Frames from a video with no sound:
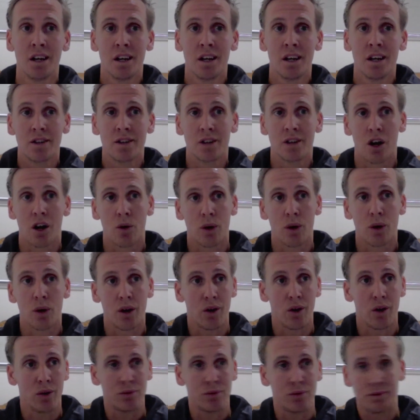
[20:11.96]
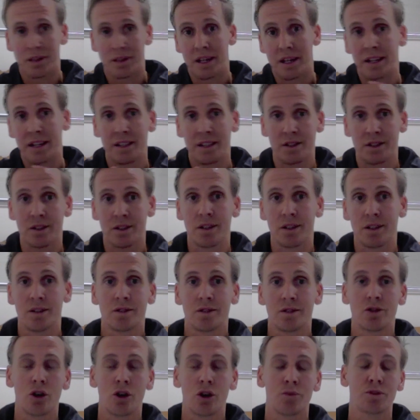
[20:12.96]
you know, when I, in
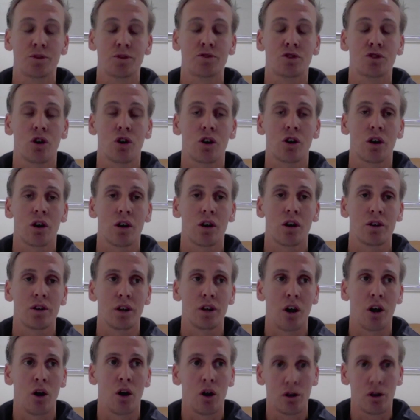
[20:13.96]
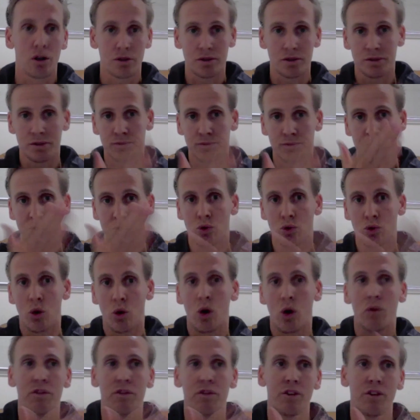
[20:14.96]
terms of soccer, you know,
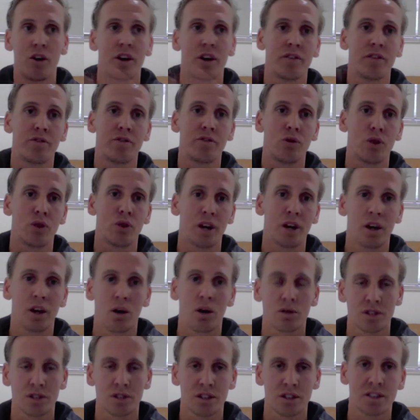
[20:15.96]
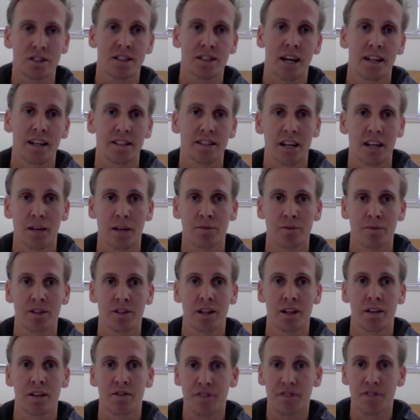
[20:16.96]
12, 13, 14, I was in the state teams, and
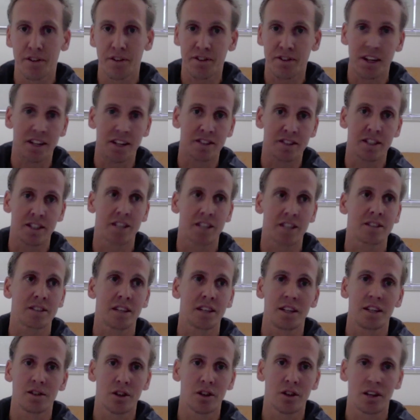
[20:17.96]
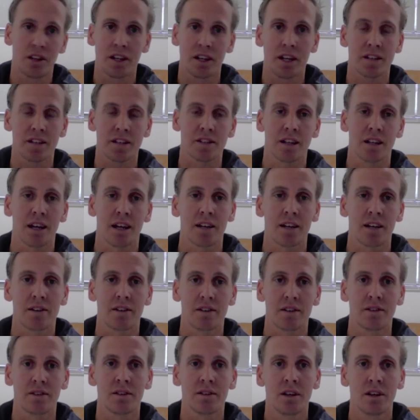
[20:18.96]
then 15, 16, I didn't get
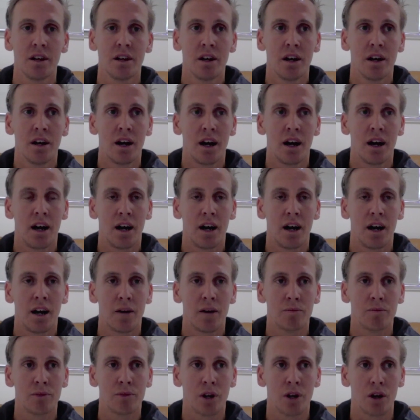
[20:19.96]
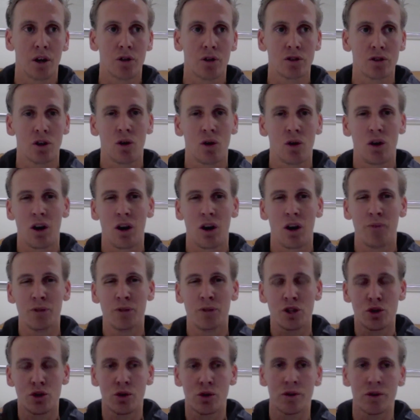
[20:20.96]
selected, you know, because I
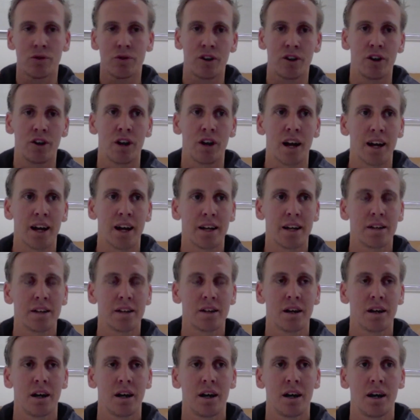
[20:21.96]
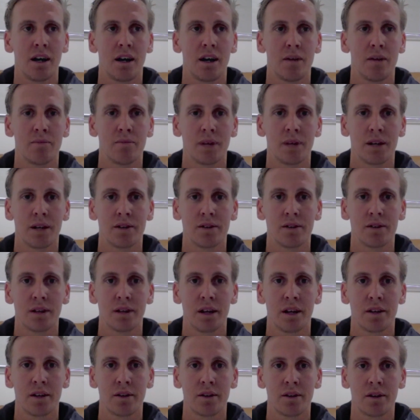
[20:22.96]
matured very late
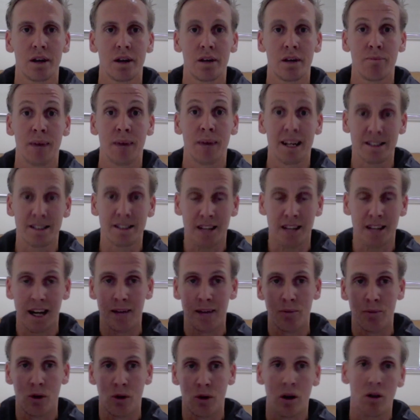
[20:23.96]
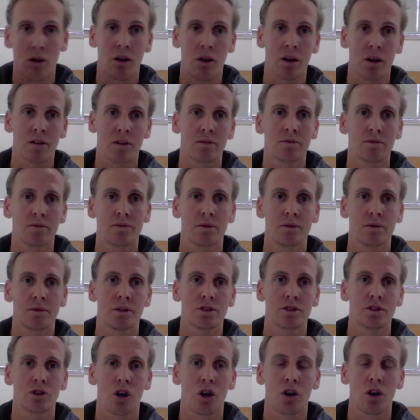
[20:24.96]
and maintained my like
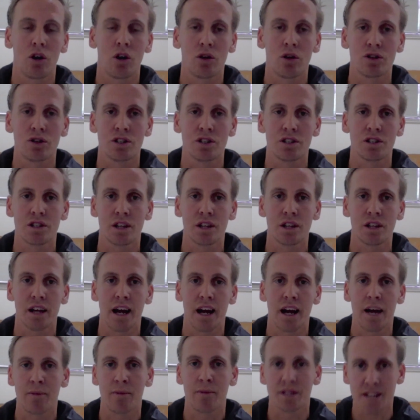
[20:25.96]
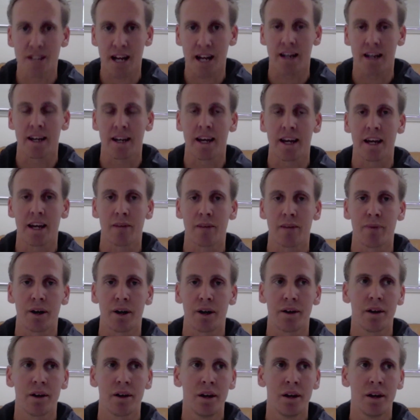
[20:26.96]
psychology to the game and technique. But,